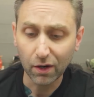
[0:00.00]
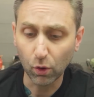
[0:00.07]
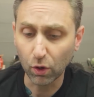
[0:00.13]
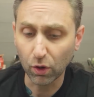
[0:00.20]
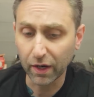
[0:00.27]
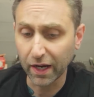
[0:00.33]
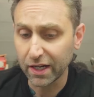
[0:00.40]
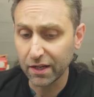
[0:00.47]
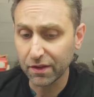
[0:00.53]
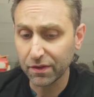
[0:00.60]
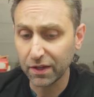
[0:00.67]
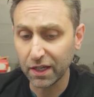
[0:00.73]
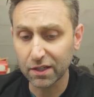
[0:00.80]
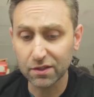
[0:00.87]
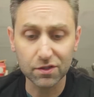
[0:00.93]
Or
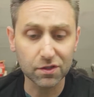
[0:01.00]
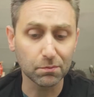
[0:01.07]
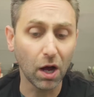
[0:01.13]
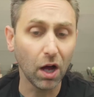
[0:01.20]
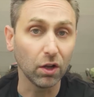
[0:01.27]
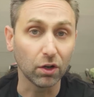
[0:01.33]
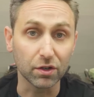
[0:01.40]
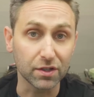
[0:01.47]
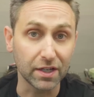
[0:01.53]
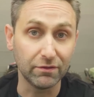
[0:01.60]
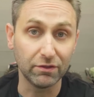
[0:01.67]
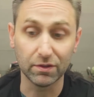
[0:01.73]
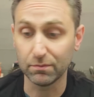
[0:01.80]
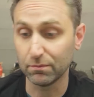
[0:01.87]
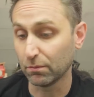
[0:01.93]
anything smaller,
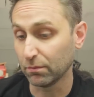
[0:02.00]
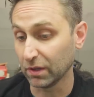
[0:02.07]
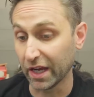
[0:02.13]
even